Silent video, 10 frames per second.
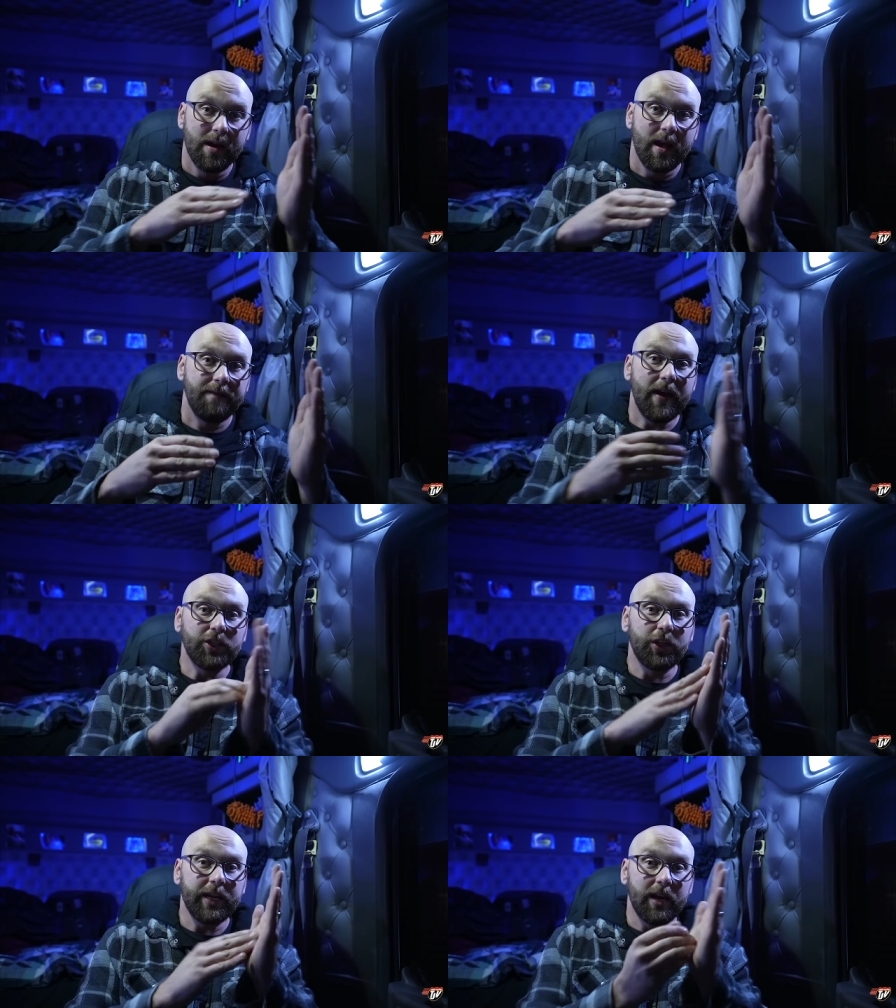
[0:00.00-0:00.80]

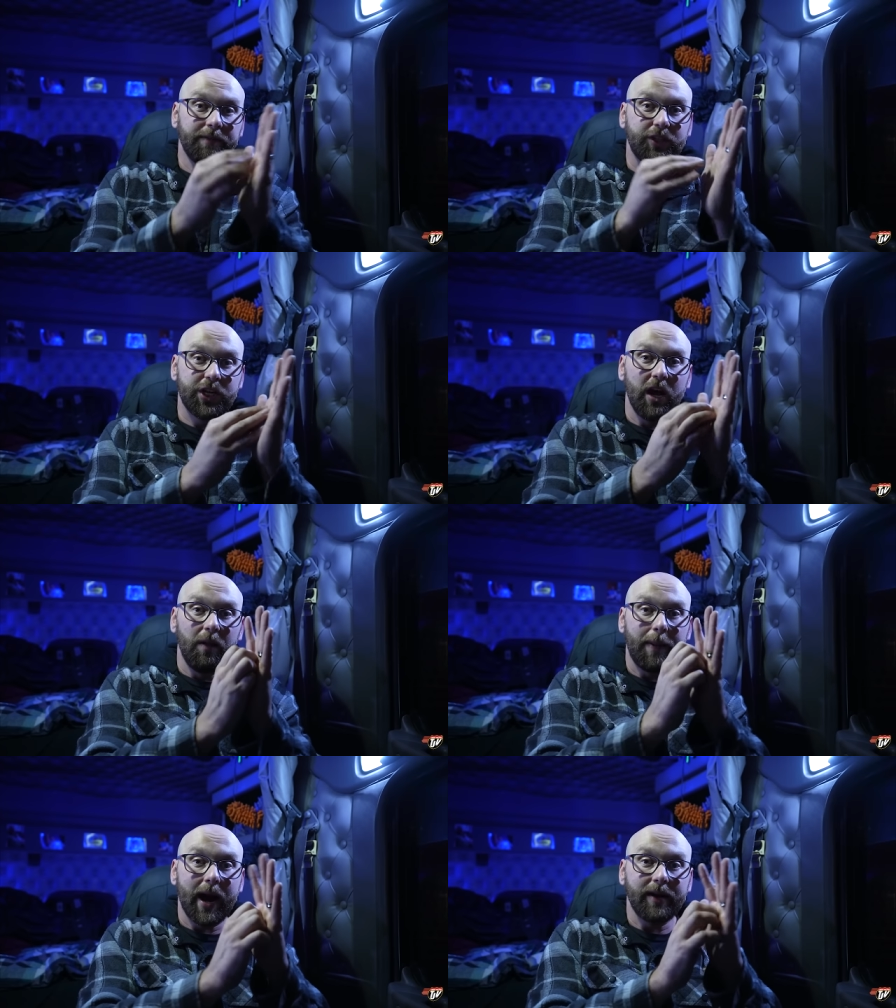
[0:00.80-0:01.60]
Eventually, enough gel
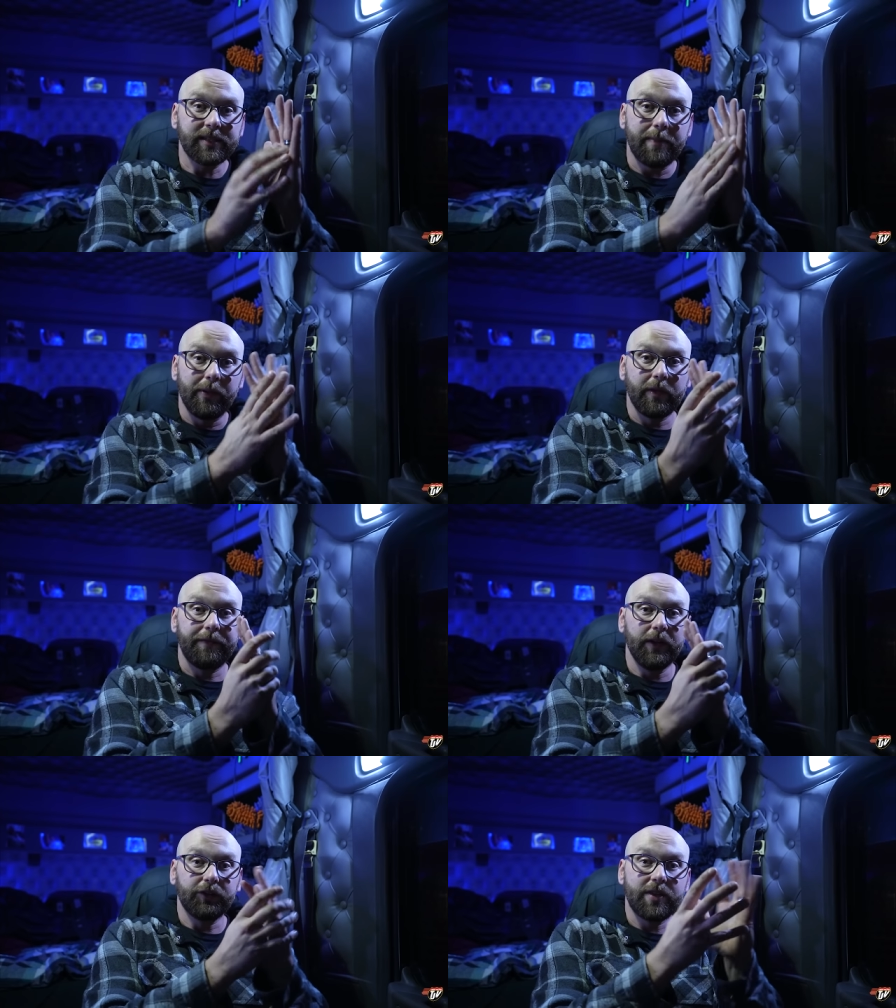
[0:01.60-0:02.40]
piles up on the
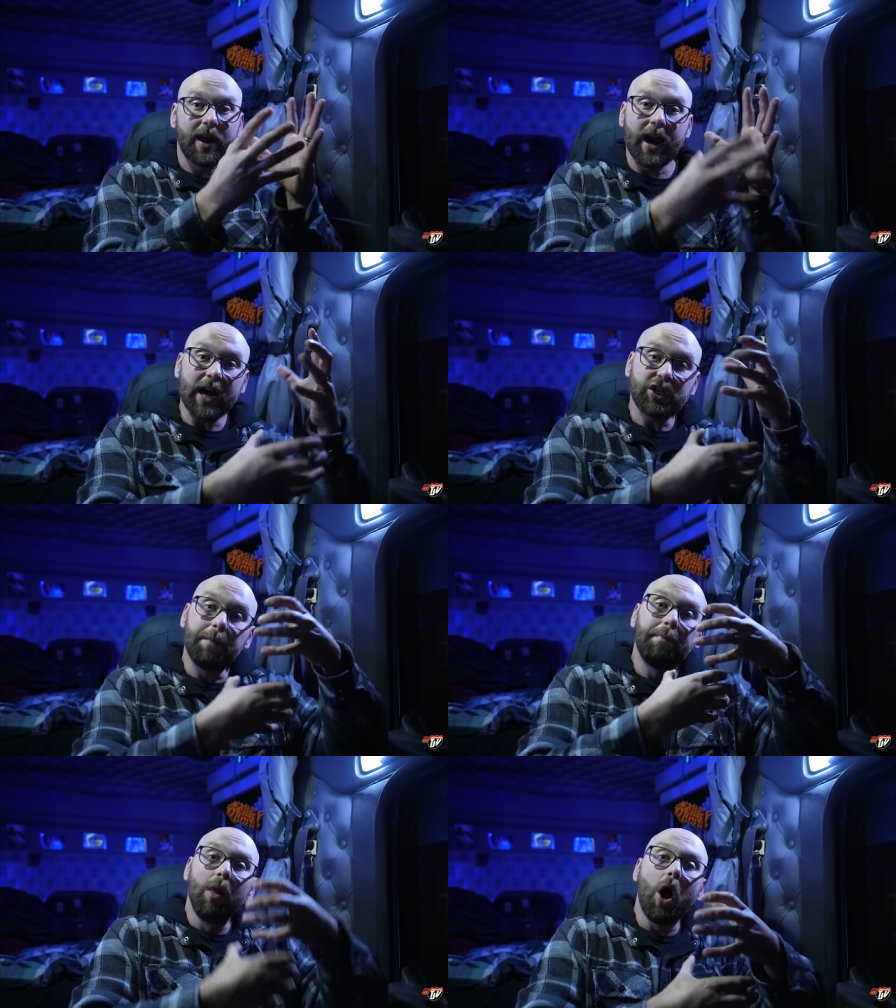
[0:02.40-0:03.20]
filter that it actually
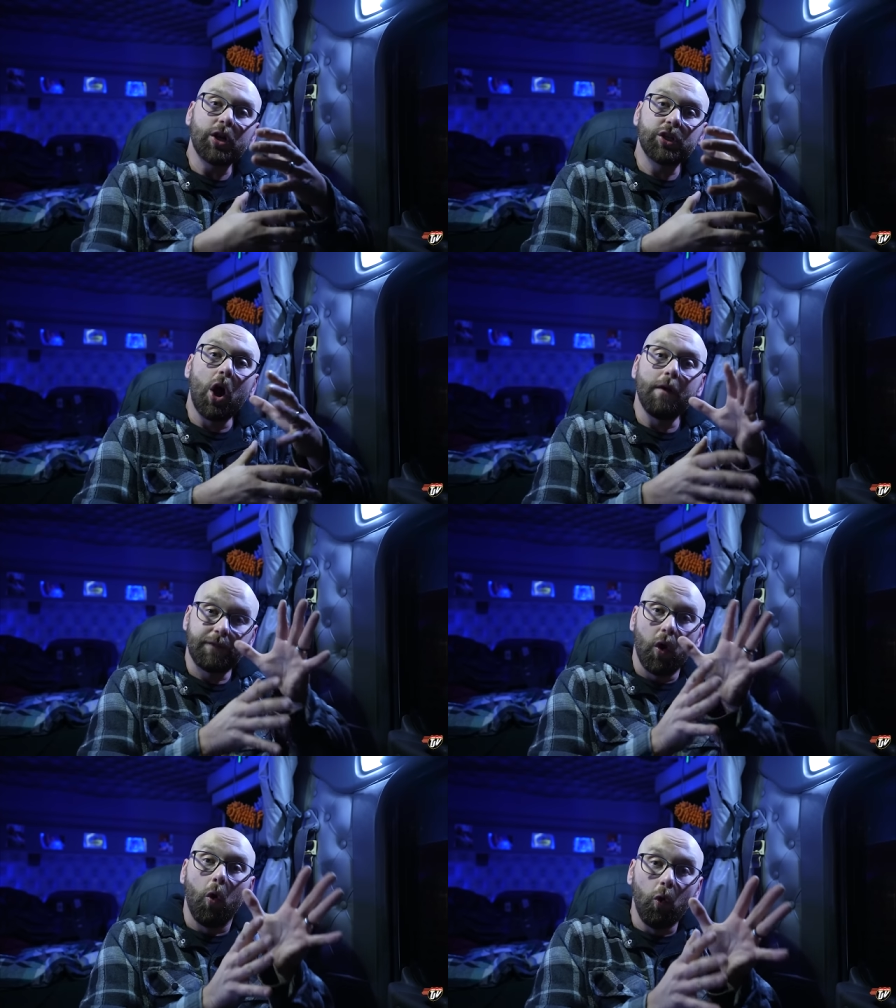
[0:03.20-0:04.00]
blocks off
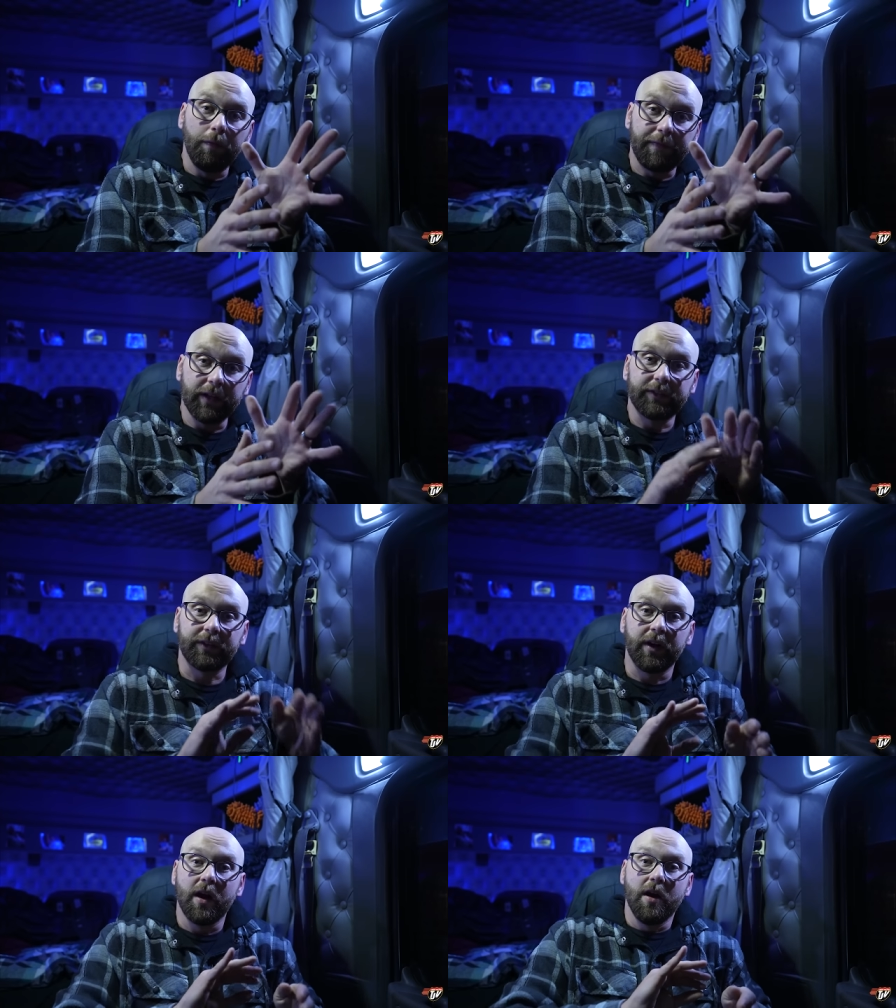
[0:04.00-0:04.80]
the whole
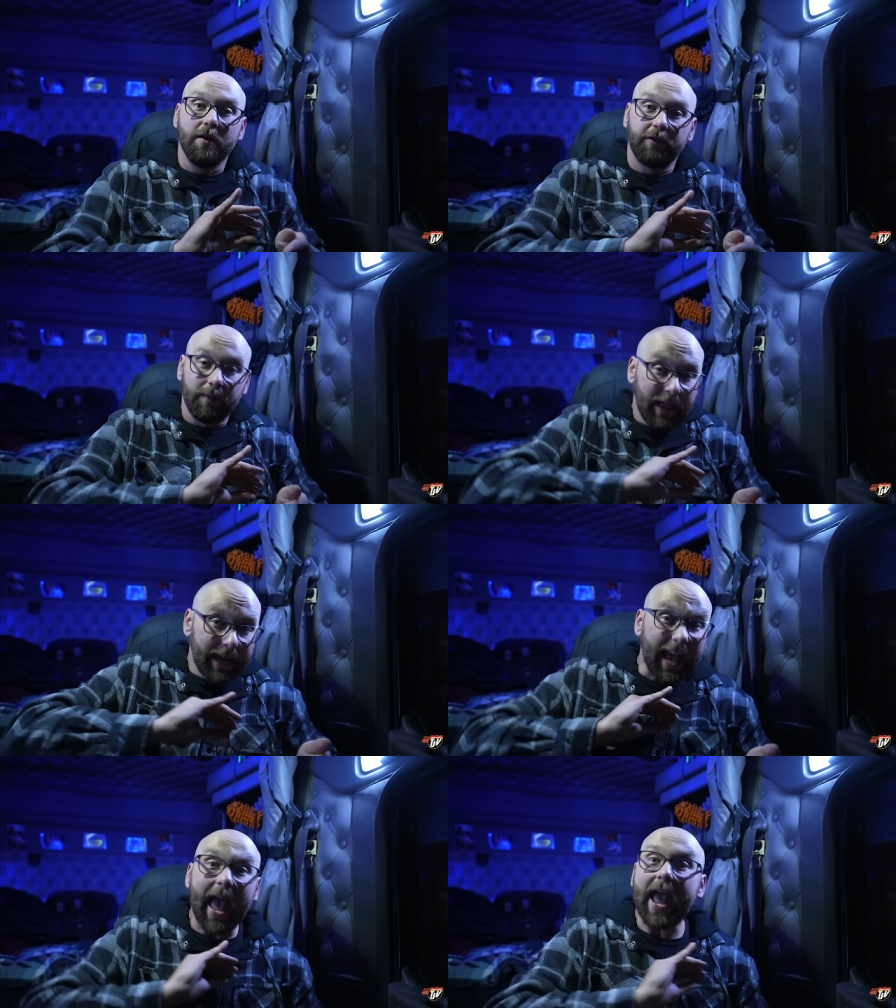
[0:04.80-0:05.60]
filter from
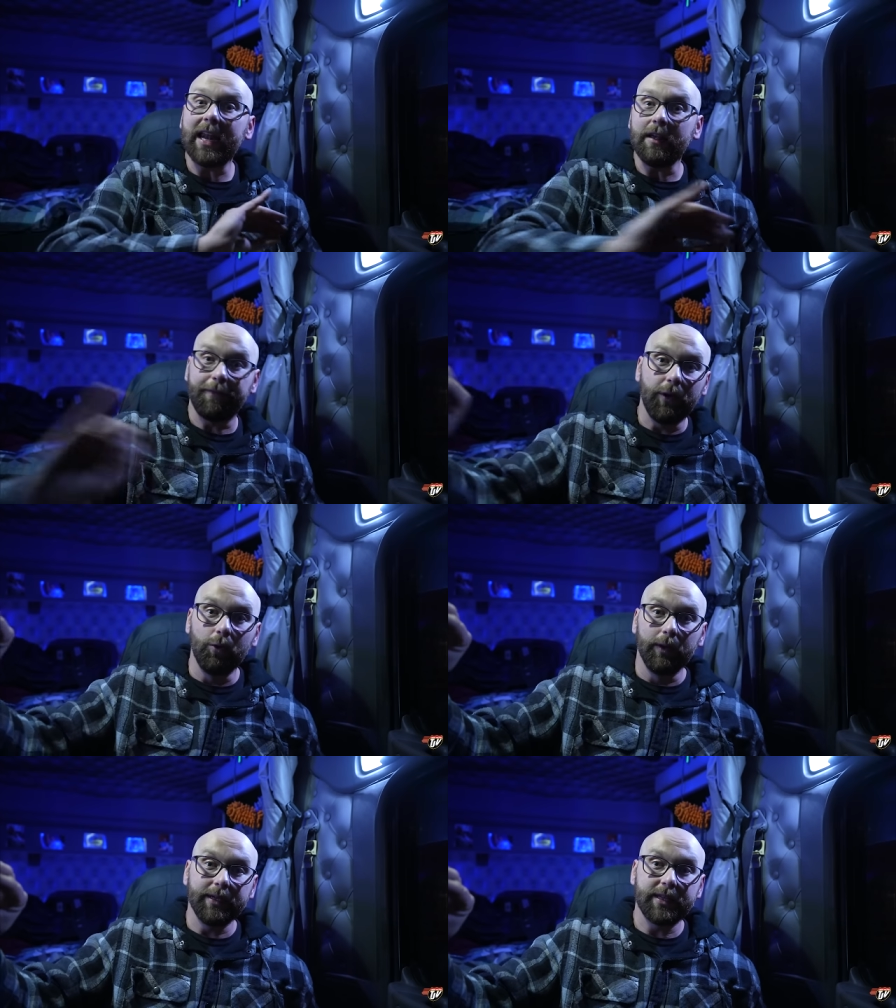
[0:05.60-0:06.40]
letting any
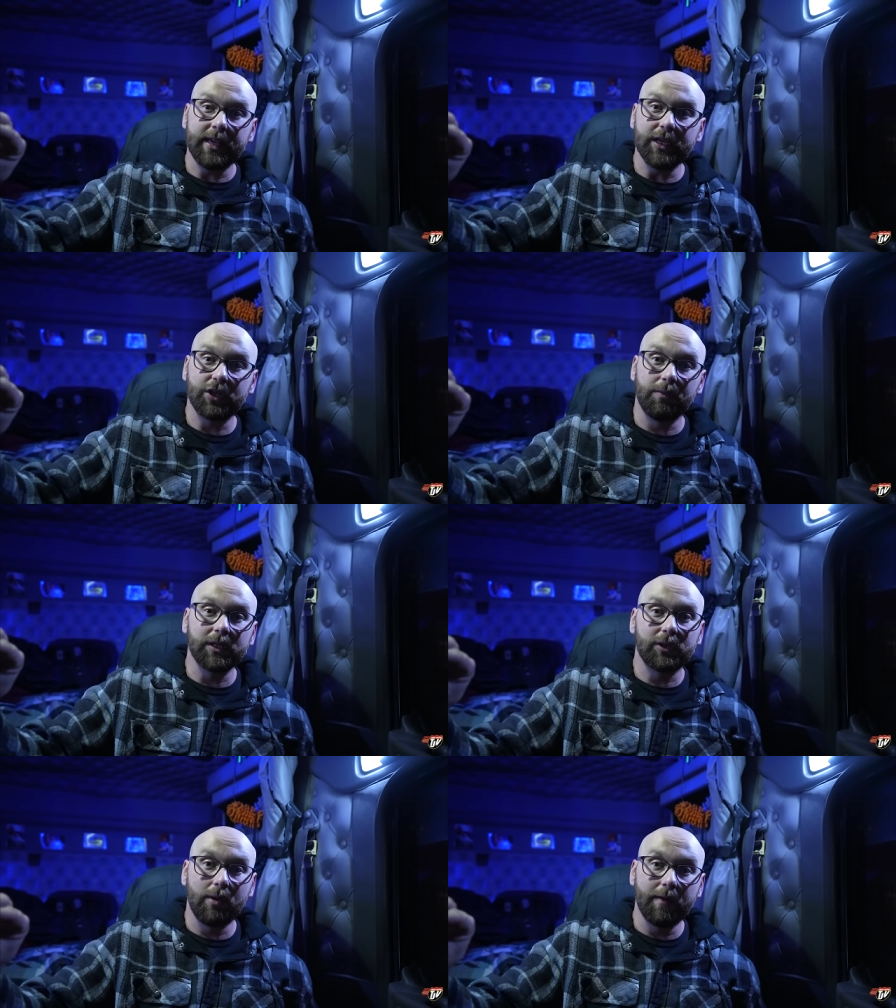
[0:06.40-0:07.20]
fuel into the engine
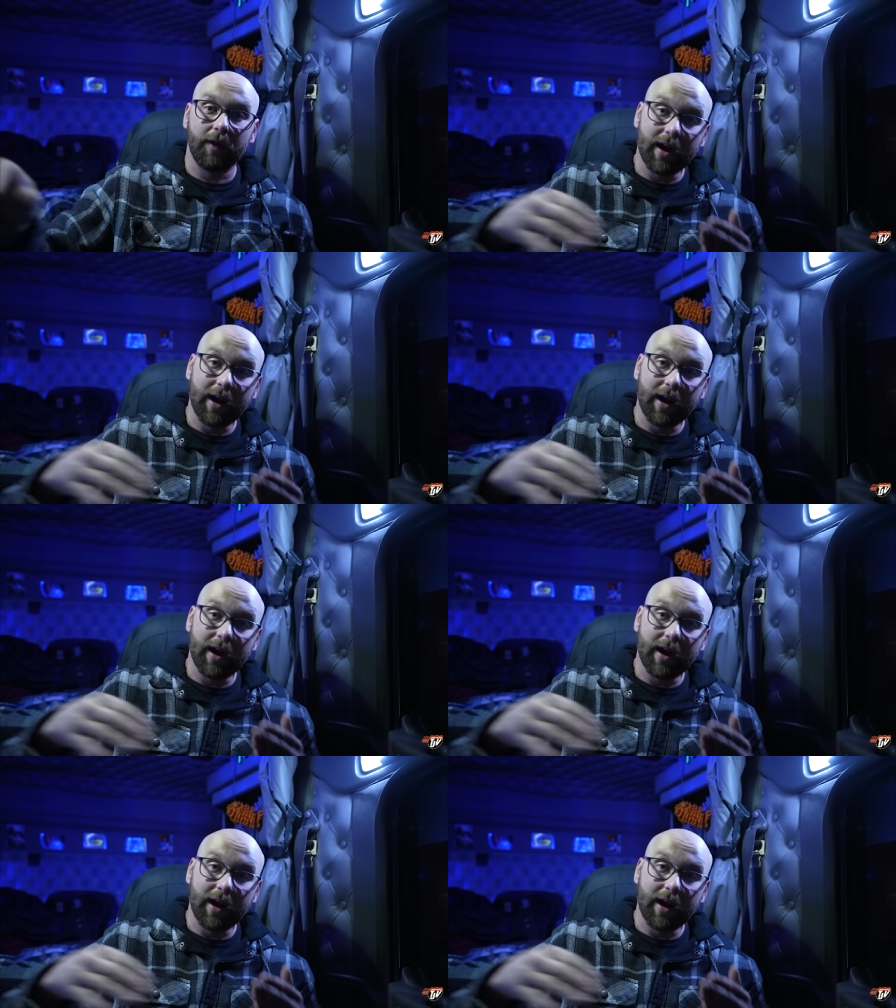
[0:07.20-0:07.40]
whatsoever.